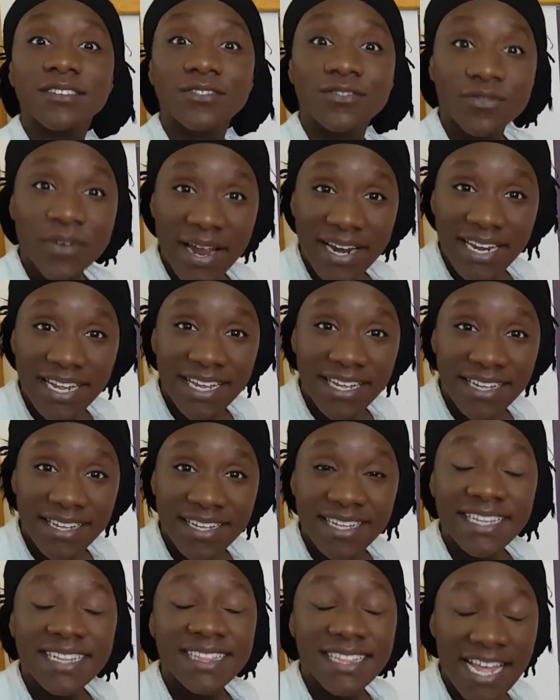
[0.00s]
Ready?
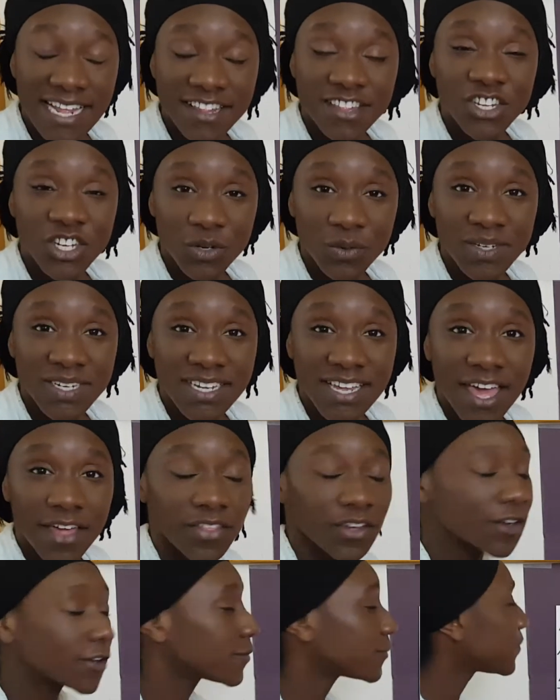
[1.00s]
Let's do it
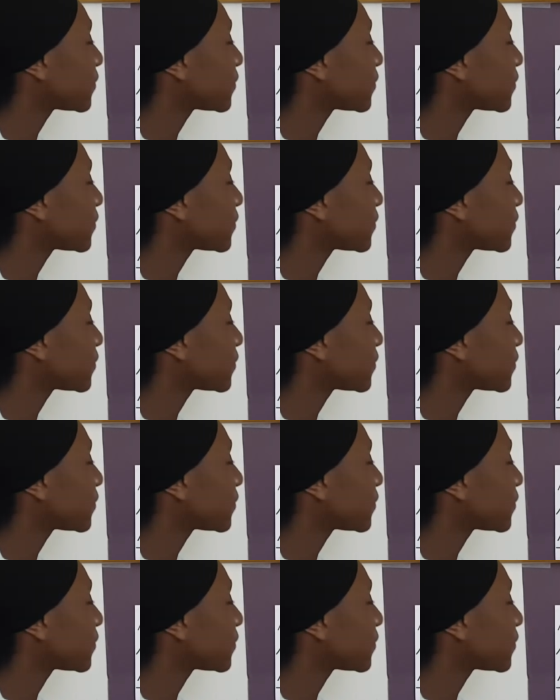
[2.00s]
together.